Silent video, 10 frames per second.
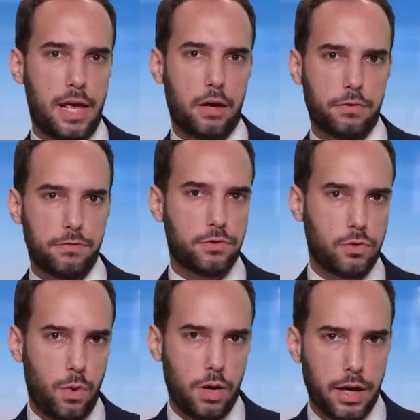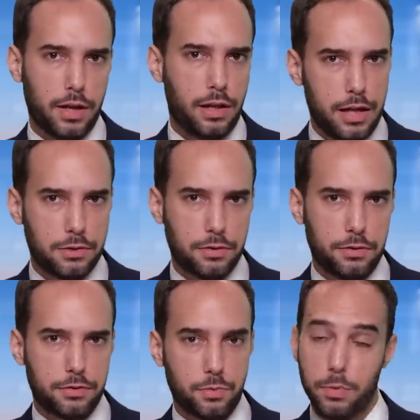out of soy and
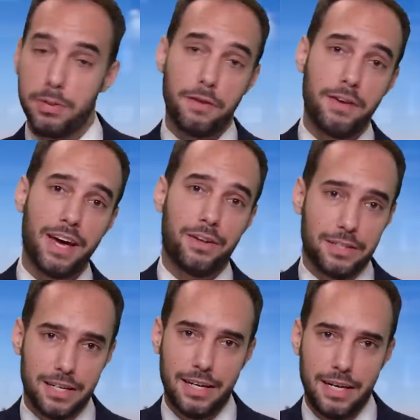lentils would be unveiled.